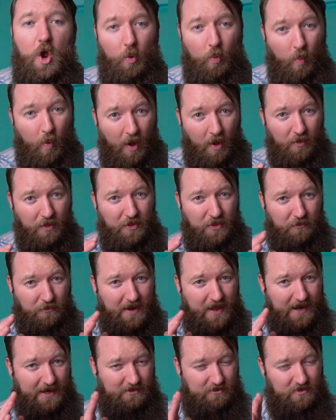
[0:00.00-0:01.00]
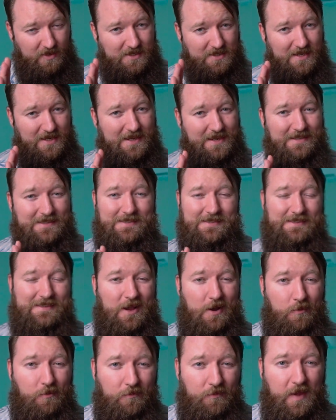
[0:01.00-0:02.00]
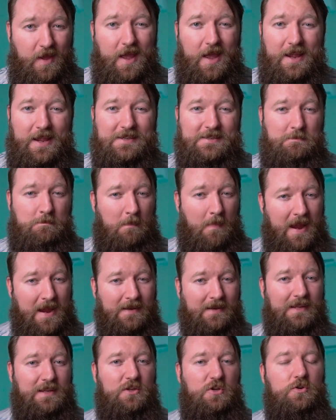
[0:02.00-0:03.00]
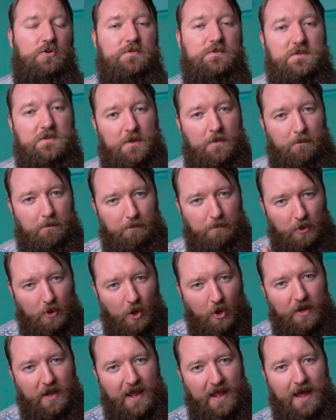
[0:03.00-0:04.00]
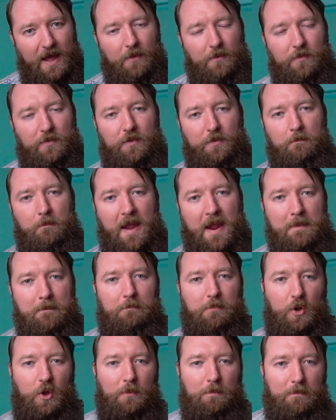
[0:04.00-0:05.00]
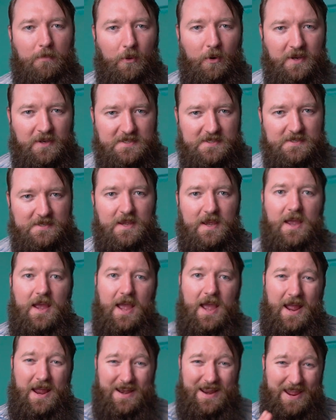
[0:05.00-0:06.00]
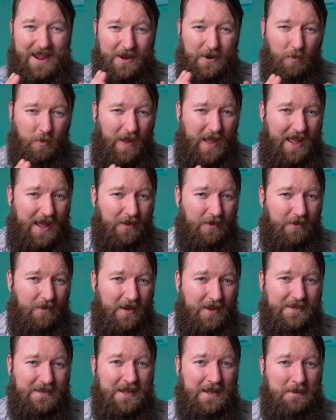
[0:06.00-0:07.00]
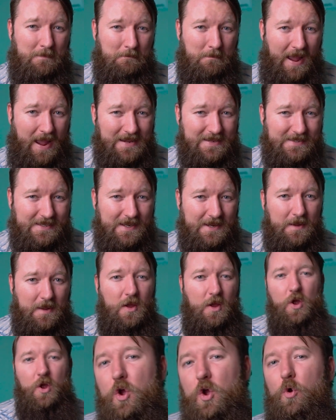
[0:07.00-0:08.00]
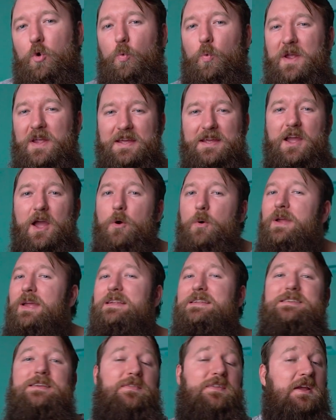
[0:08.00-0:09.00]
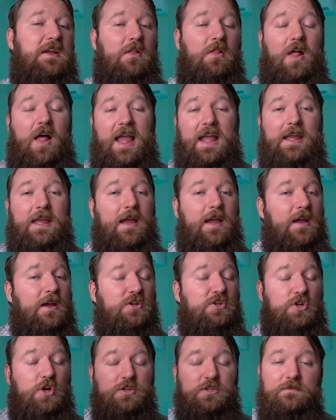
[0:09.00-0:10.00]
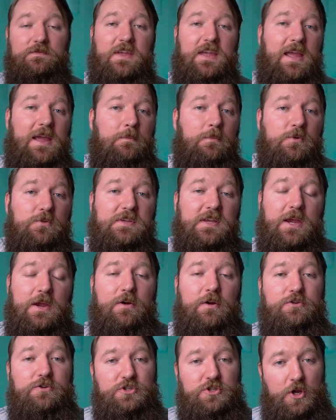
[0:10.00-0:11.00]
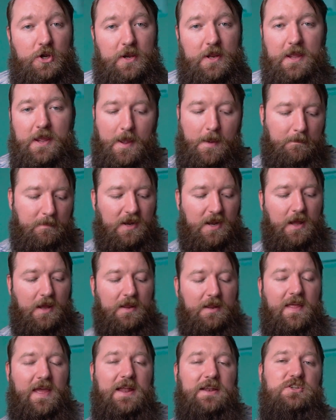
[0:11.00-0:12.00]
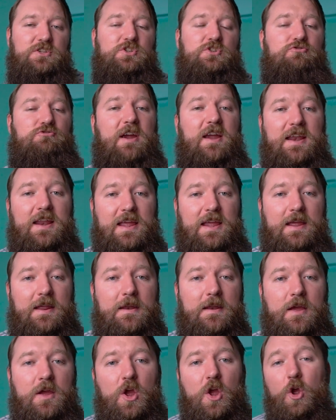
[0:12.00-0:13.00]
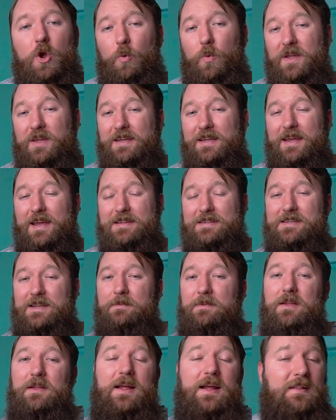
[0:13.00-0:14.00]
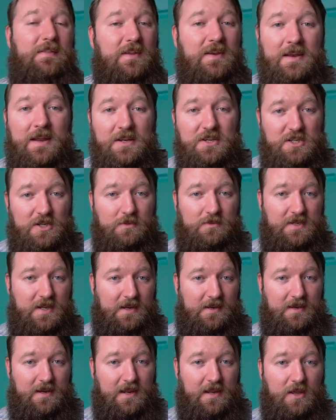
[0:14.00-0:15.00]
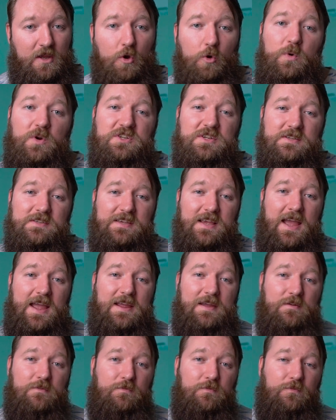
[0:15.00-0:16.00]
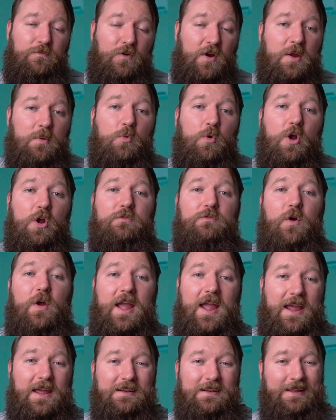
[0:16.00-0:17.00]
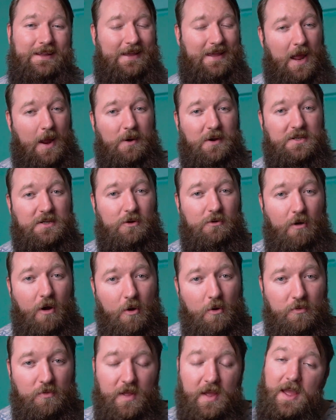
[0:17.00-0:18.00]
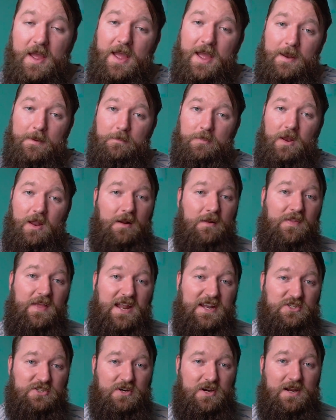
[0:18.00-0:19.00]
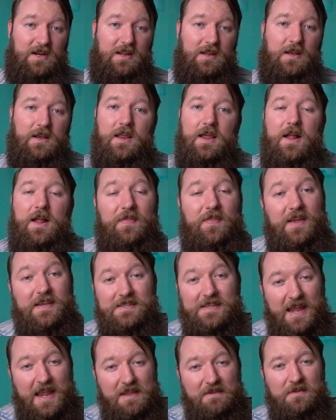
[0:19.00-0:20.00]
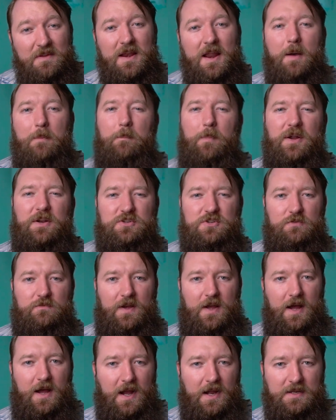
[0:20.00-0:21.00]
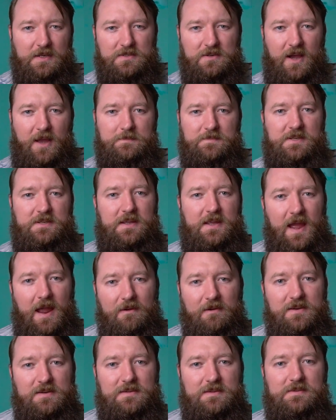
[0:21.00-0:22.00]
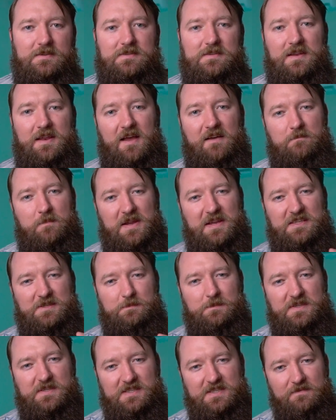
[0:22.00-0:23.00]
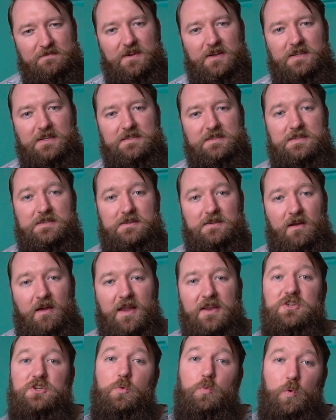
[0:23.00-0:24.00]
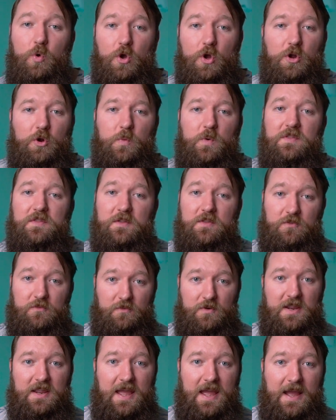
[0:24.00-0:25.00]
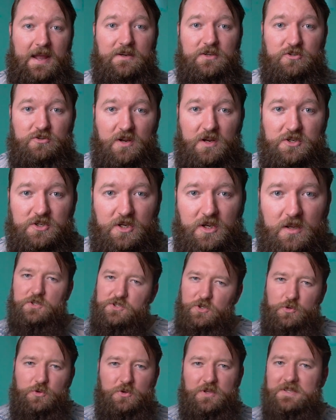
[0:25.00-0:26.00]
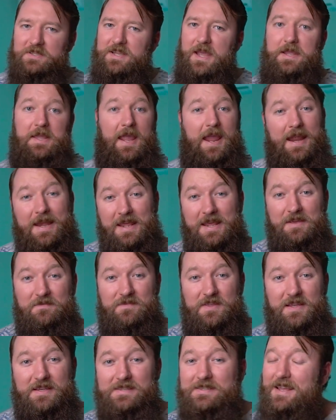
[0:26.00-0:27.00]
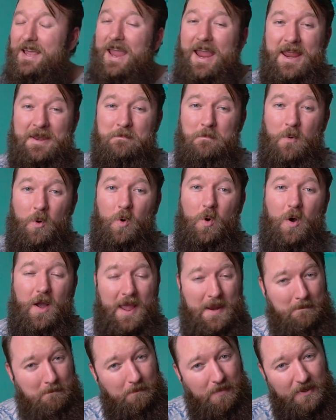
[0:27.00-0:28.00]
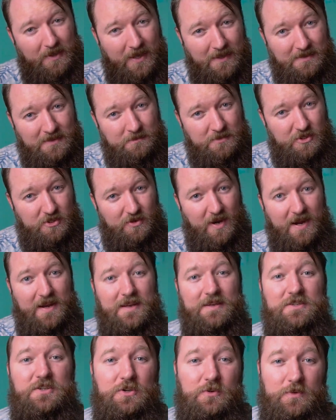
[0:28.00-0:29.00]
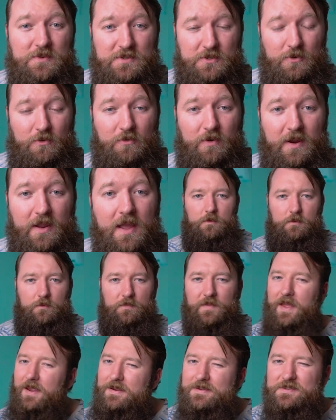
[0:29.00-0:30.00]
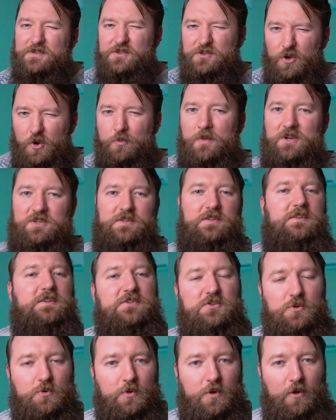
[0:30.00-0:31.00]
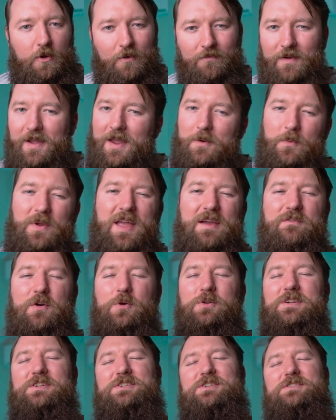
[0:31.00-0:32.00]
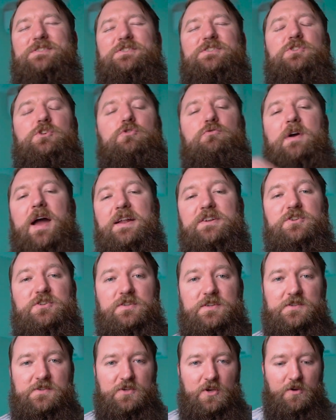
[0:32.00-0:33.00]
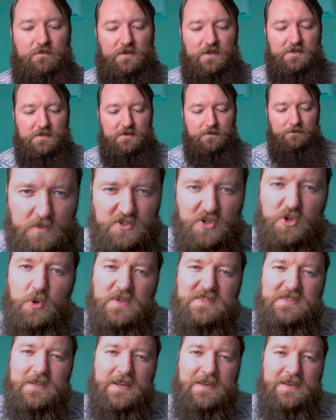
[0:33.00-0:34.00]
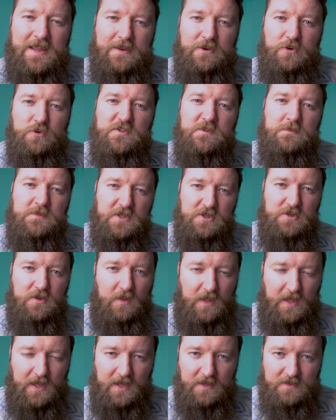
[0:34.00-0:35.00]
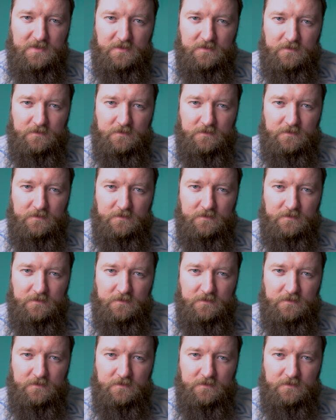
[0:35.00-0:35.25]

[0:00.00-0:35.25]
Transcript: While the 3-act structure itself is mainly used to block out the main plot points and handle outlining and pacing, we can go and get something like Joseph Campbell's Hero's Journey, plug that straight in. We can get something like the Nutshell Technique, which is a framework for handling character growth, and plug that straight in. There's even a bunch of archetypes and characters that have been specifically designed to work with the 3-act structure. So you can take any of this and more and plug them straight into your story. There is so much that this tool can offer, and we have only just scratched the surface. So you are sitting down to do some digital art.